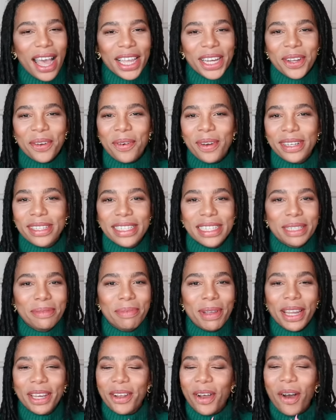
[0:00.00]
I don't want to
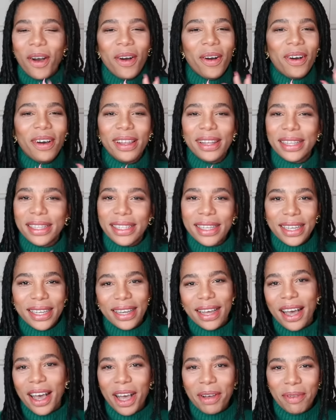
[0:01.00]
spend all
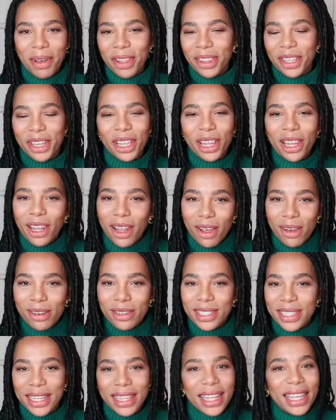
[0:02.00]
um, on the
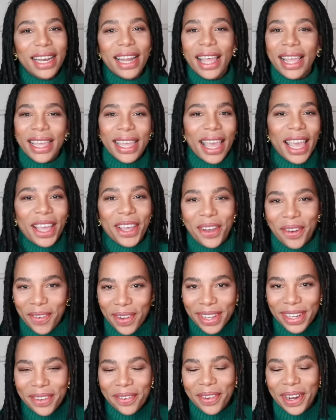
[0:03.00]
clothes and then I can't go
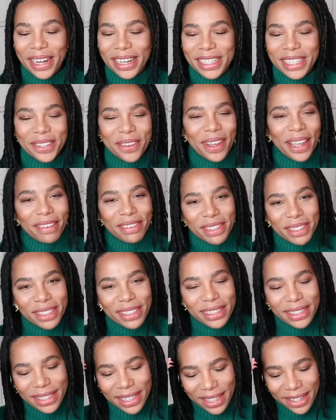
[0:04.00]
anywhere. So I have
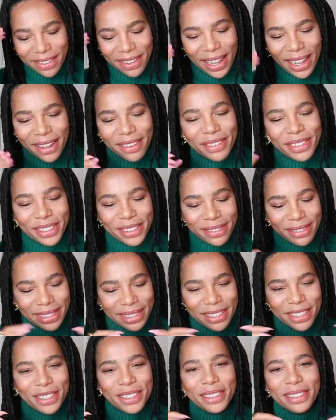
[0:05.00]
to, you know, I have to
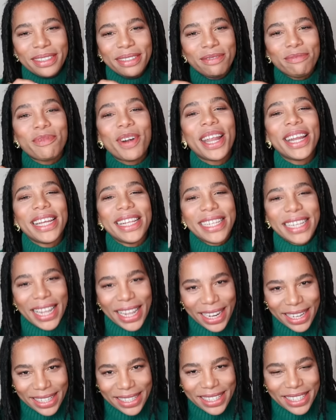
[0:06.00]
rein it
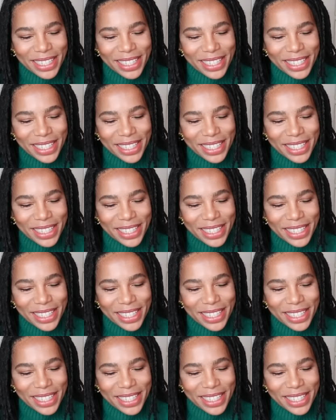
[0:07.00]
in.